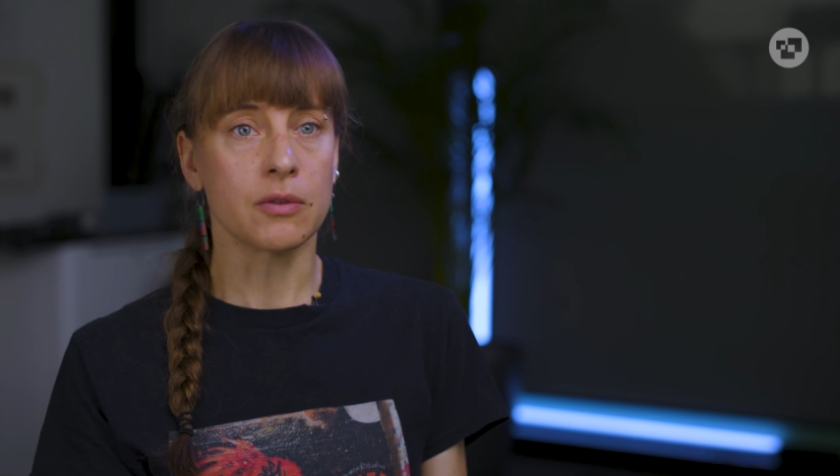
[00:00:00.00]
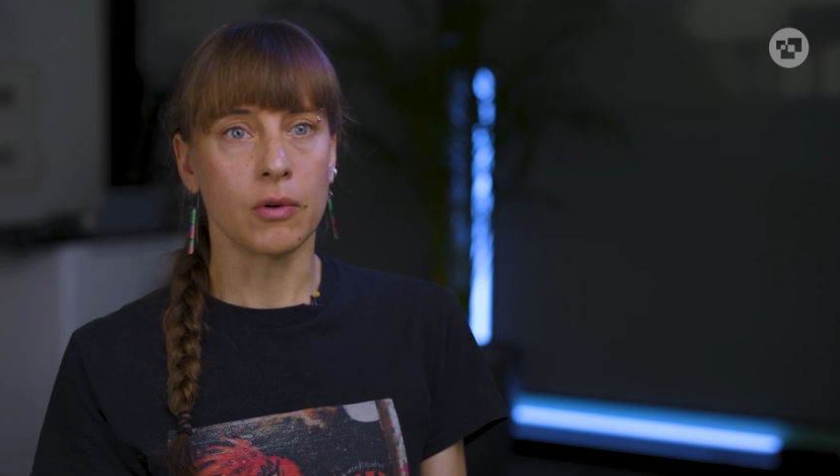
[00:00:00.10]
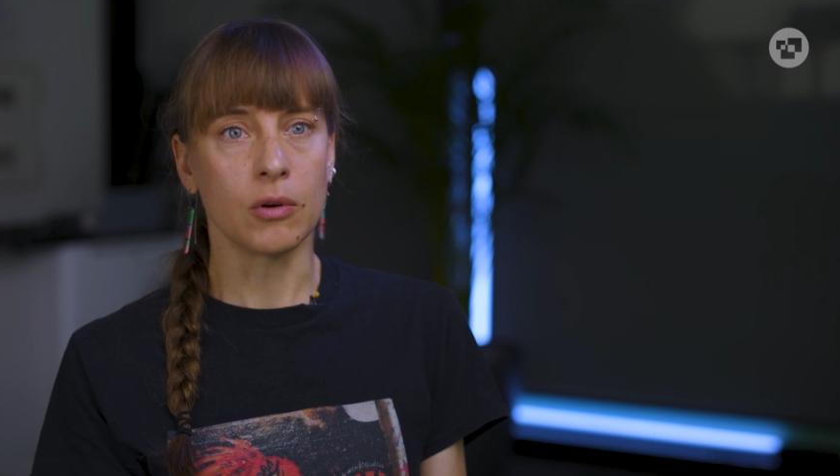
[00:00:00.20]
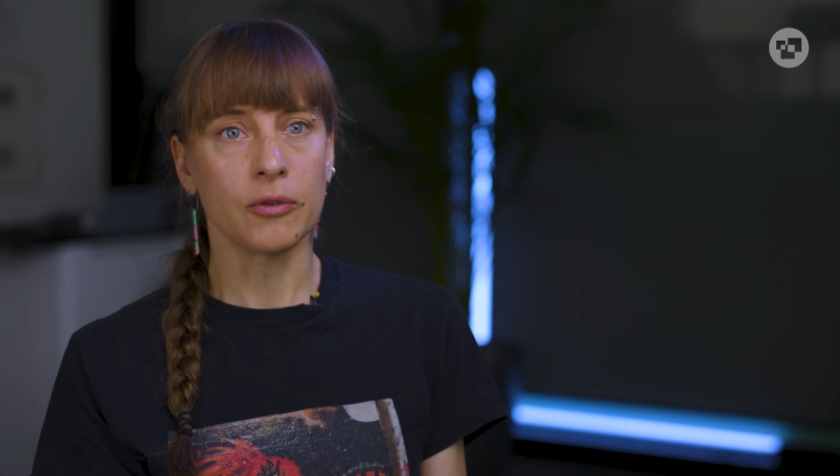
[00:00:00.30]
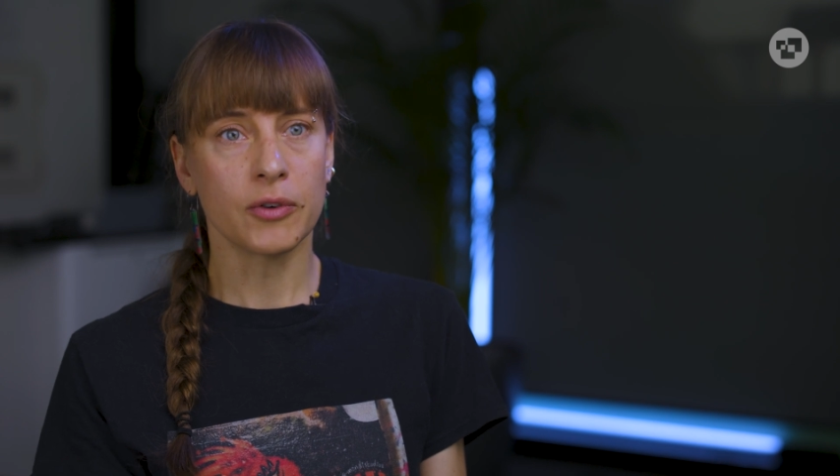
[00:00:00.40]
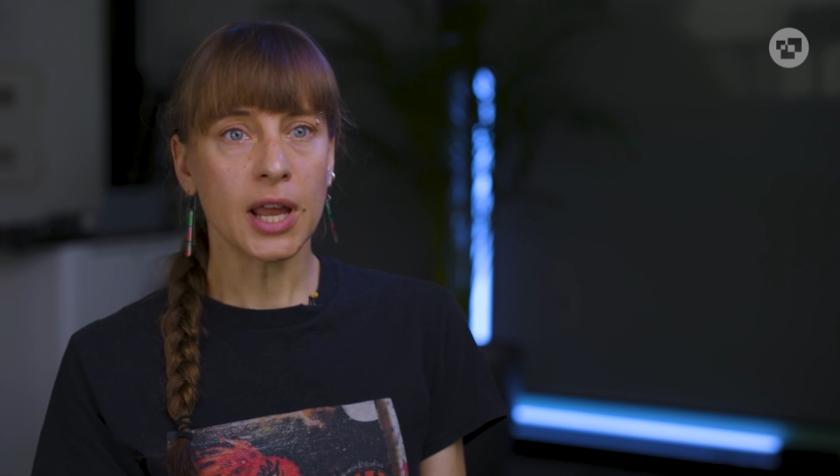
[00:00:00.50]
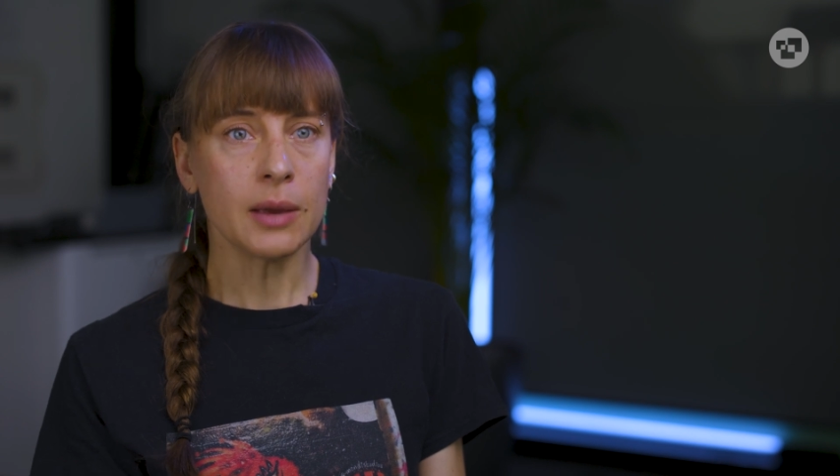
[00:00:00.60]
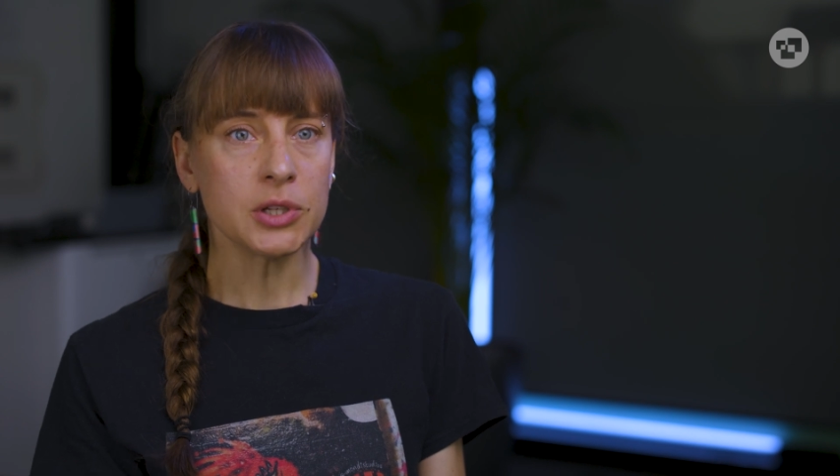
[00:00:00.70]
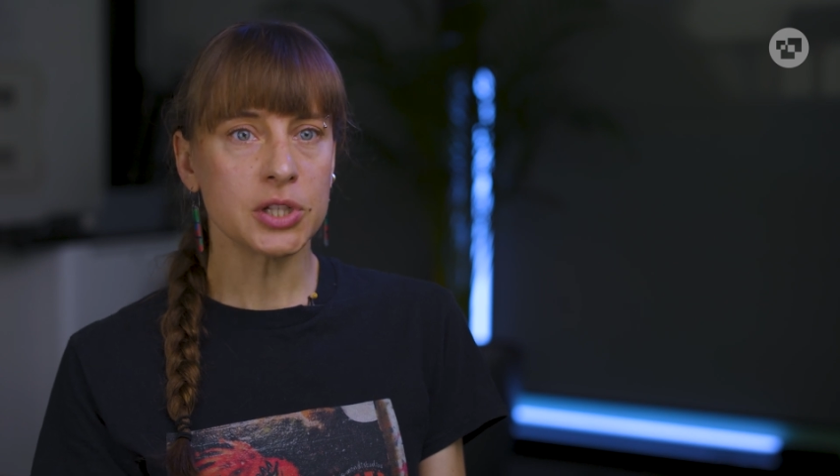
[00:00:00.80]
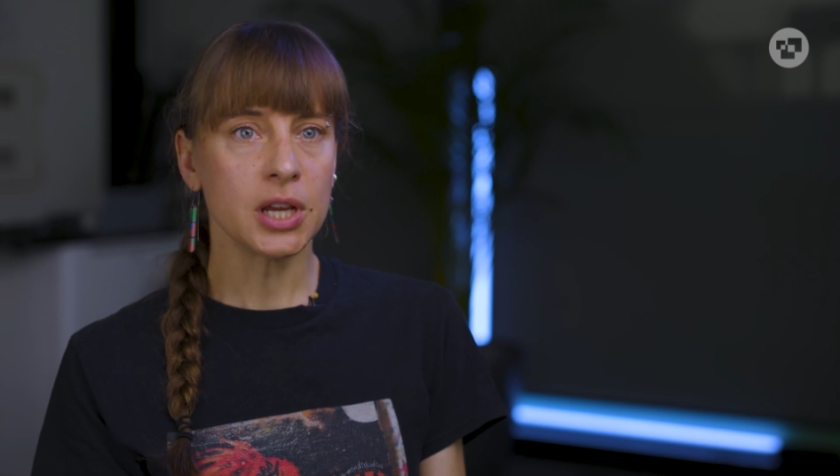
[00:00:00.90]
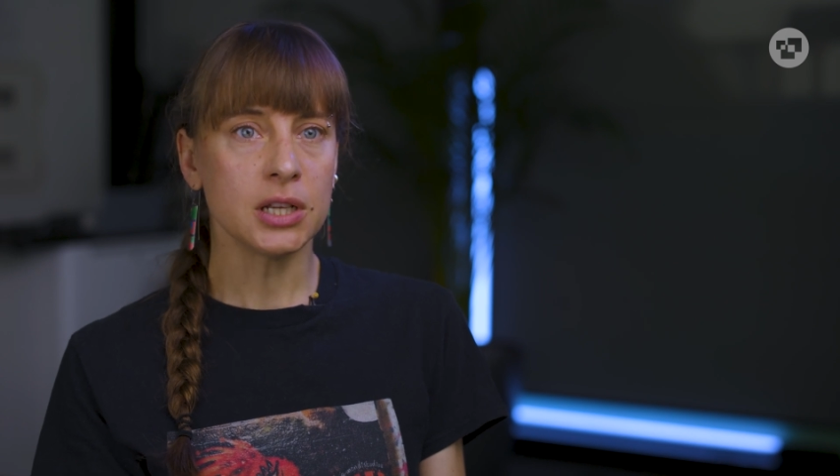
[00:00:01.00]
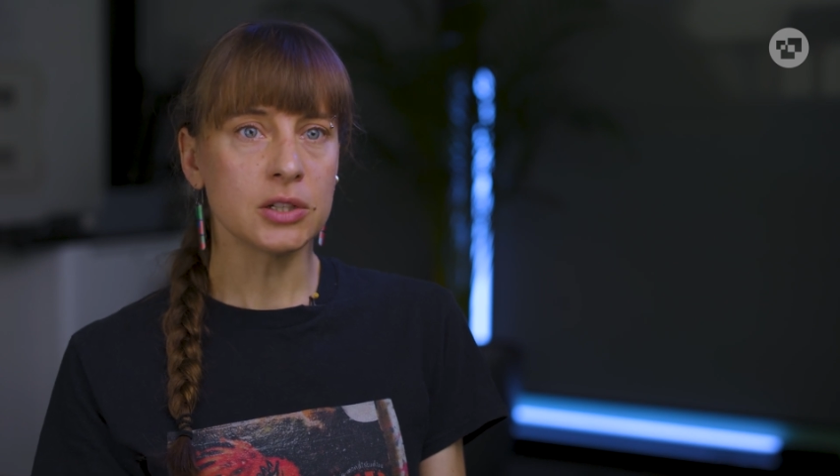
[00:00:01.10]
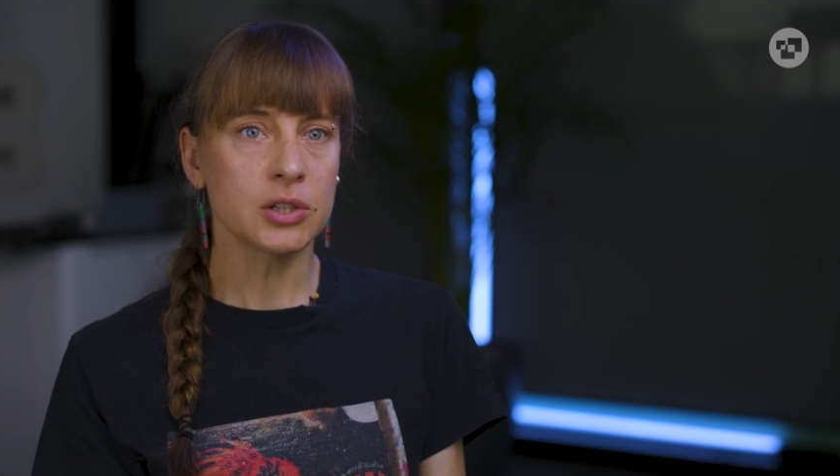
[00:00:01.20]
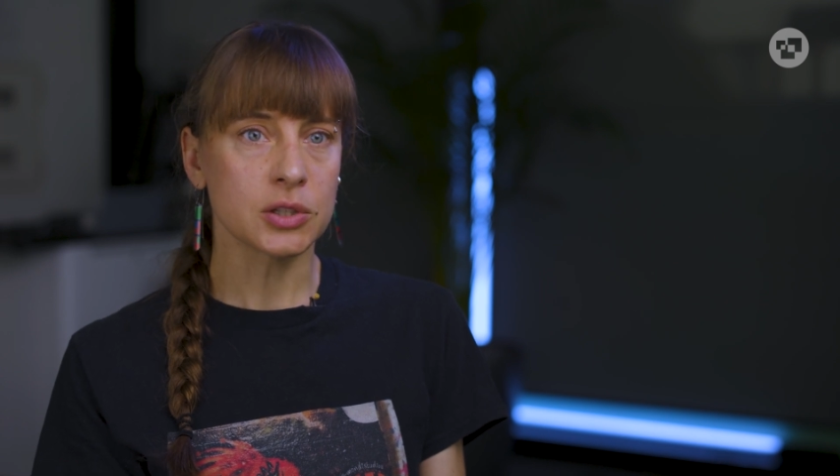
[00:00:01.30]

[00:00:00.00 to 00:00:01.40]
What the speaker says: the role of climate change.